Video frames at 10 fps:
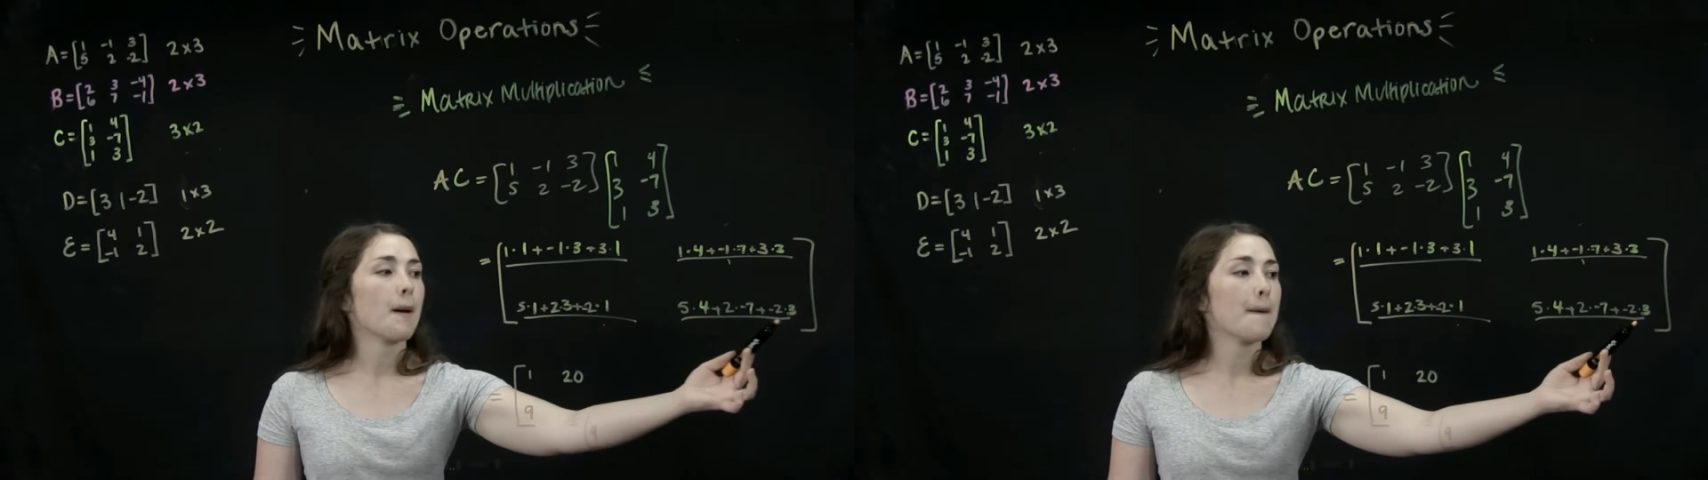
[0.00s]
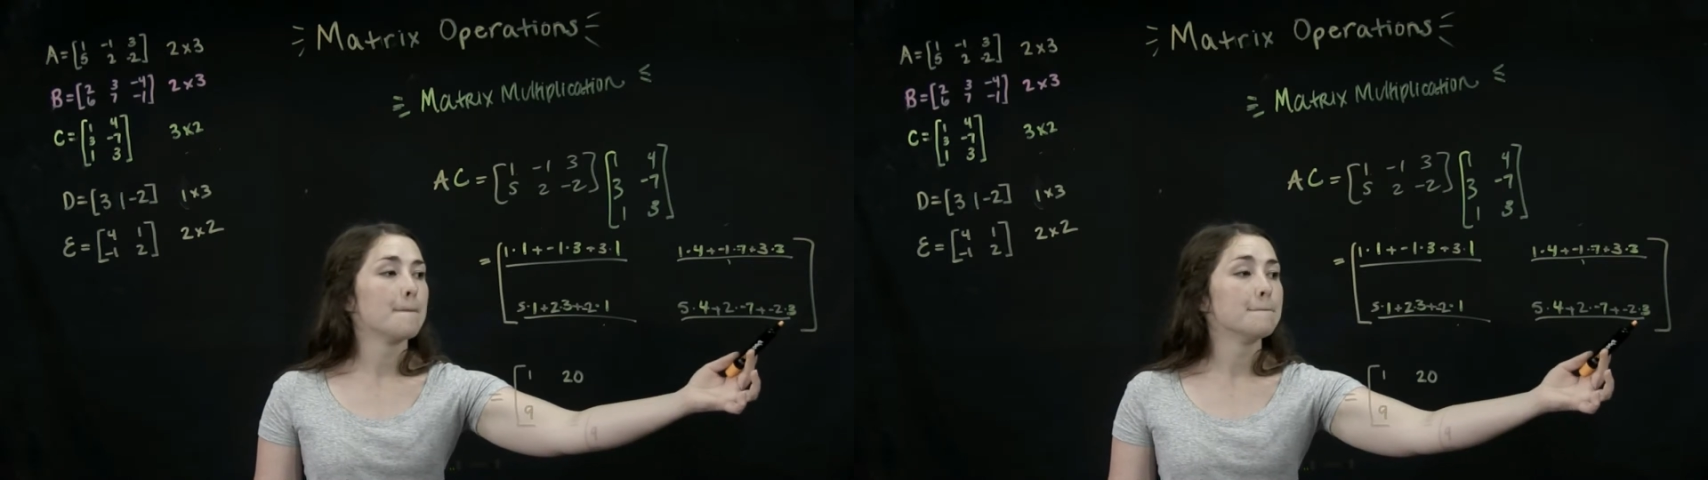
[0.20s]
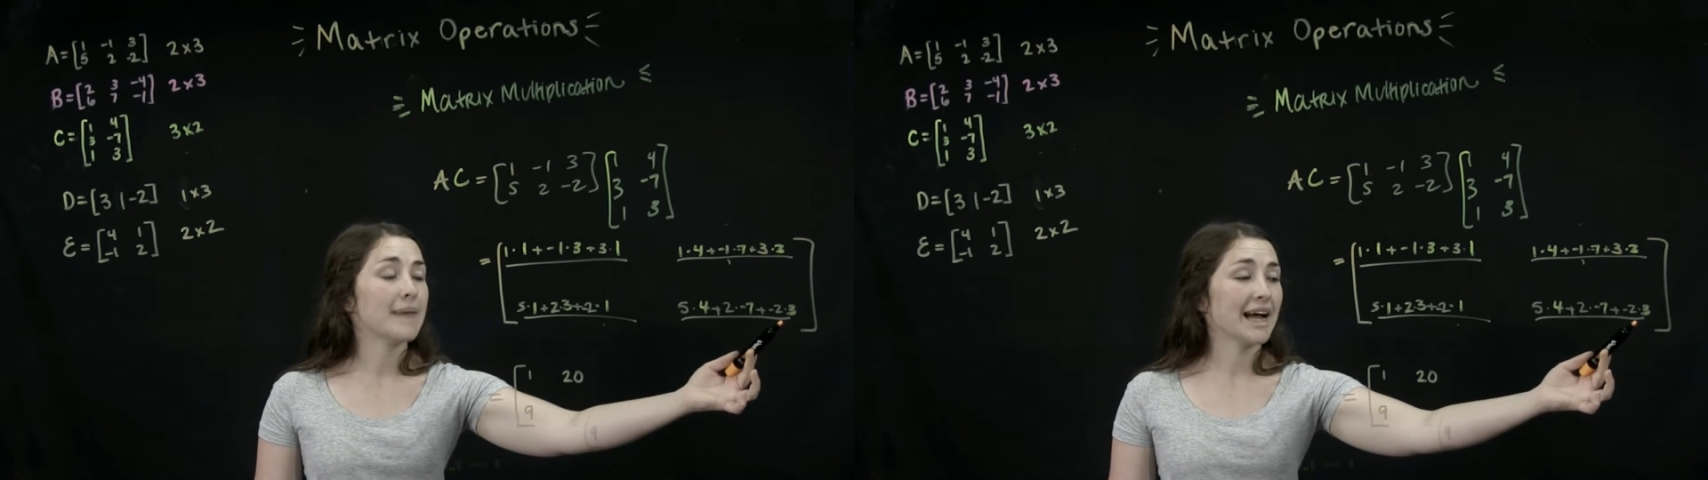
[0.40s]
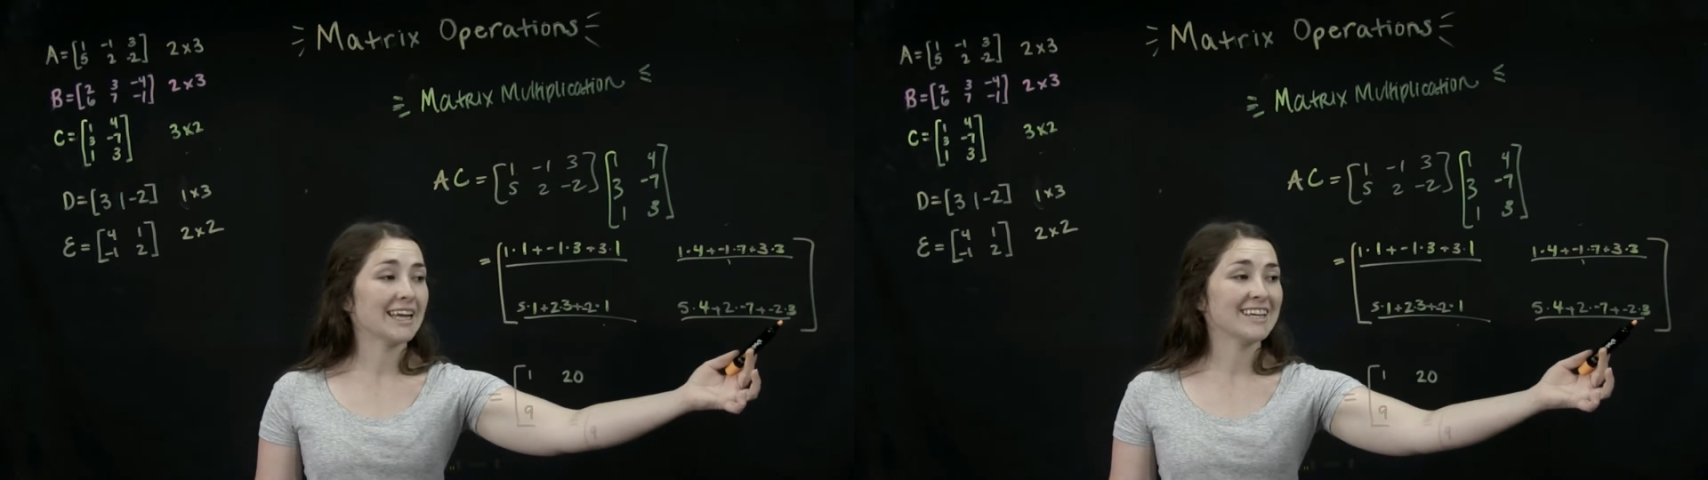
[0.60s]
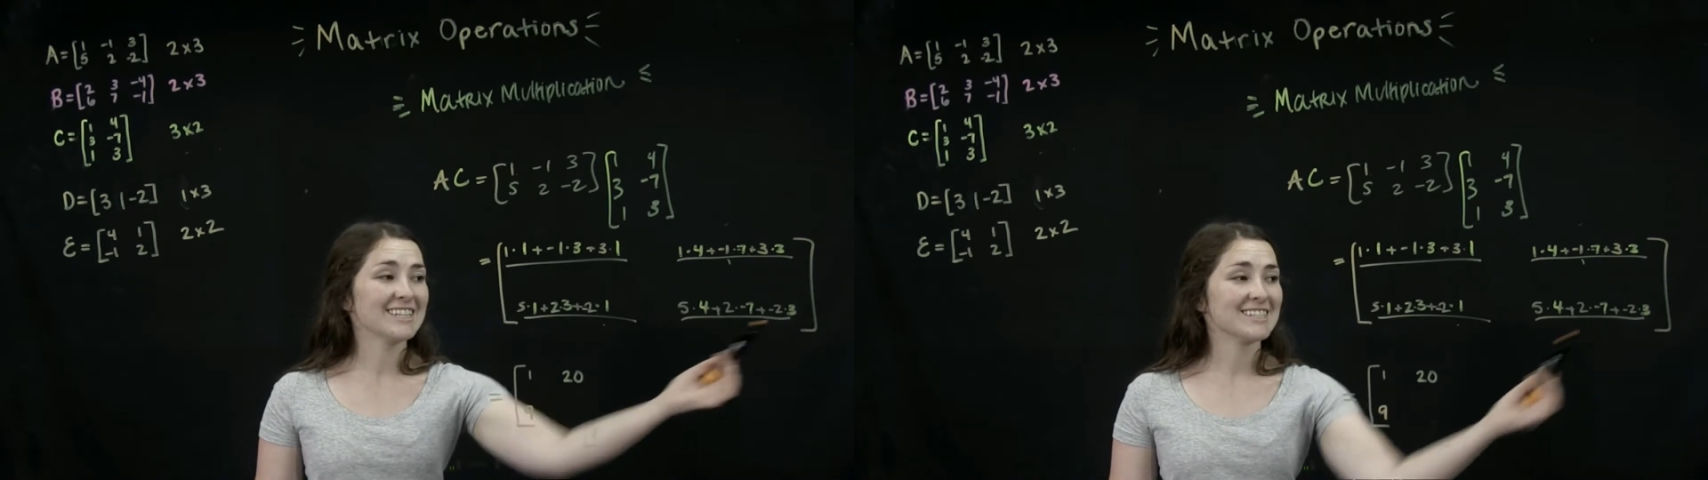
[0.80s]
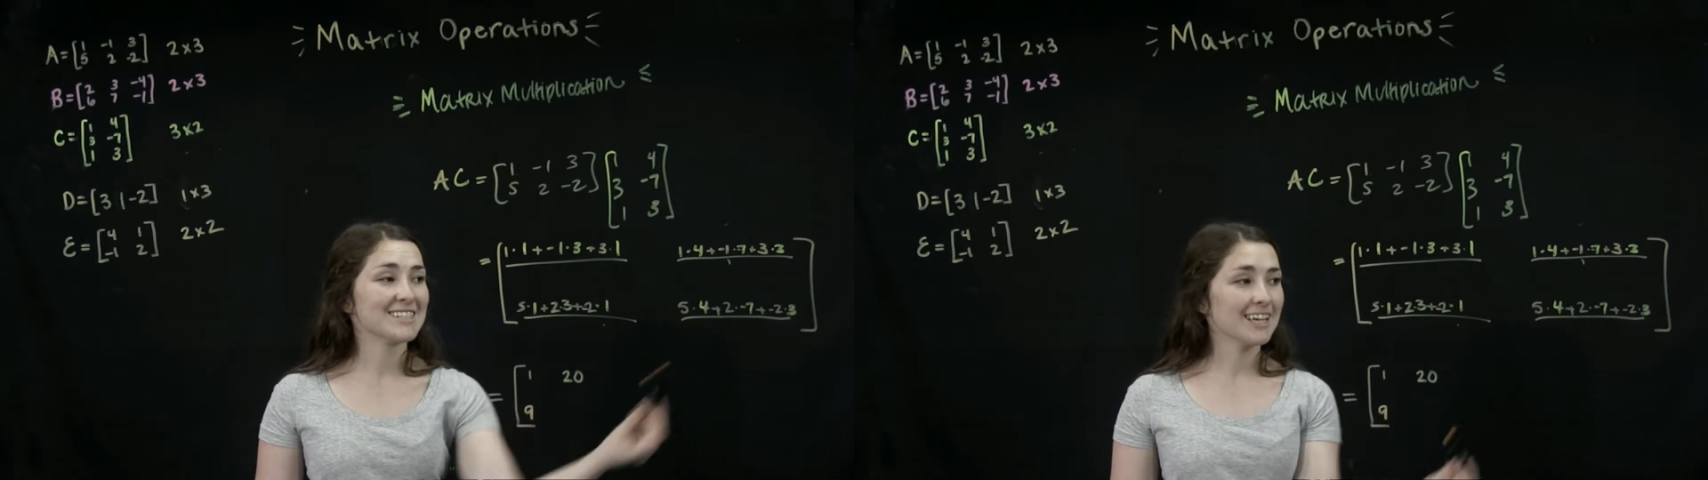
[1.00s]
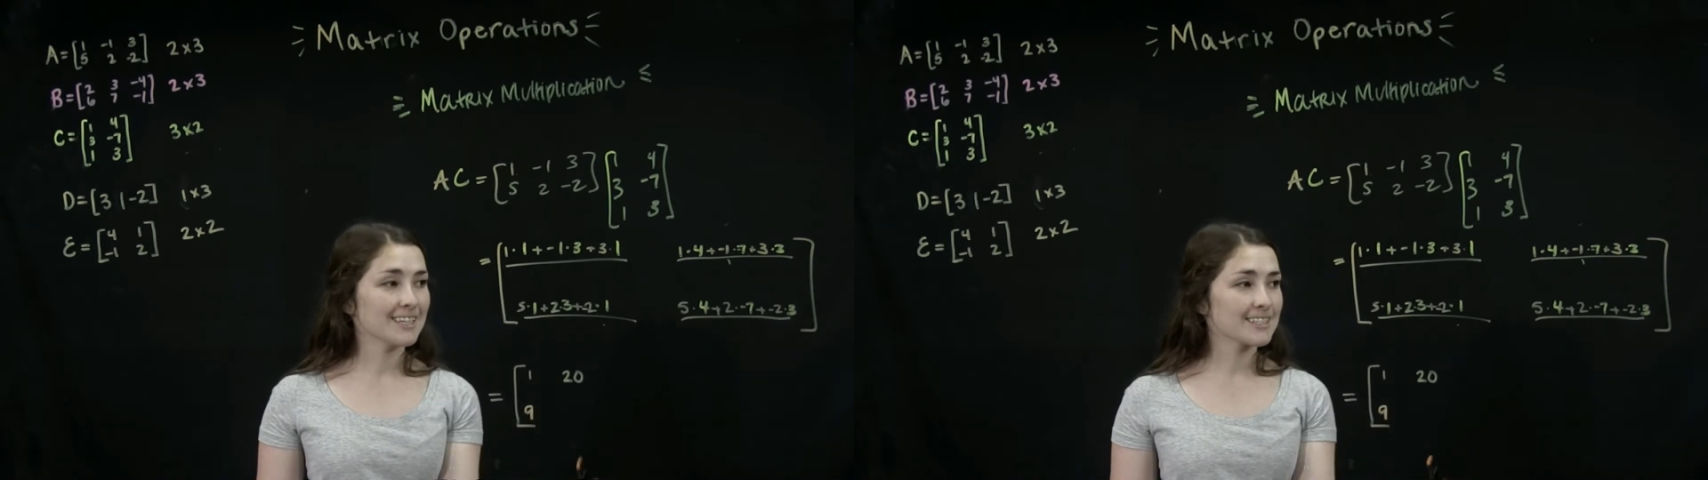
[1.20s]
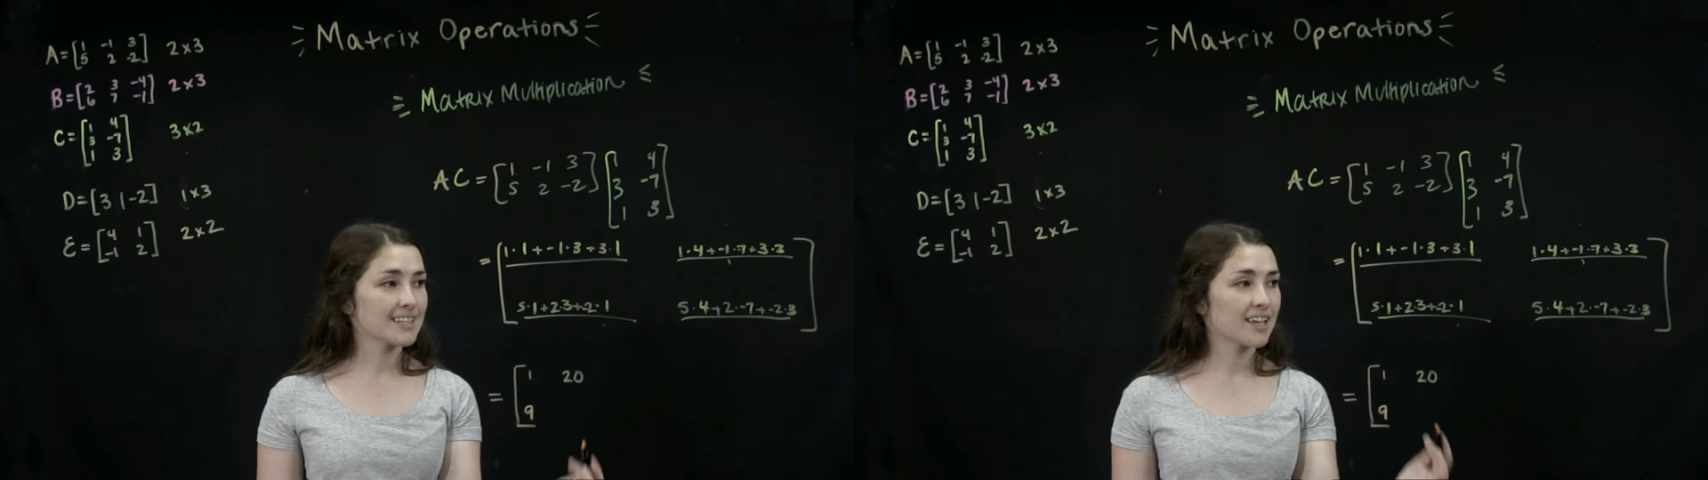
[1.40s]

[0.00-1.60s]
minus 6